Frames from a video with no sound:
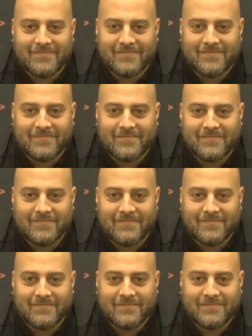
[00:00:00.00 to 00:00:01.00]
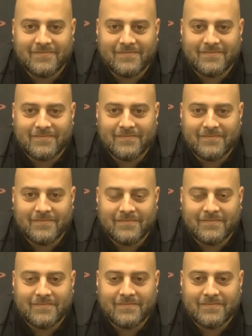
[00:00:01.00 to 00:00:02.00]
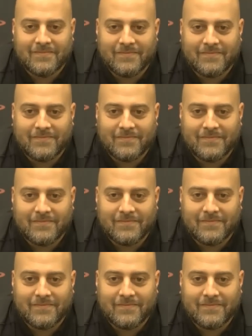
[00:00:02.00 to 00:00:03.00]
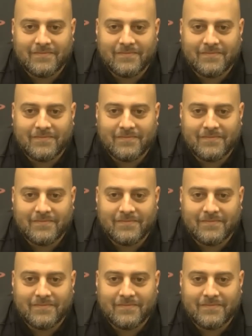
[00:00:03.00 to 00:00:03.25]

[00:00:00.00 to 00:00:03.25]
Nothing is said.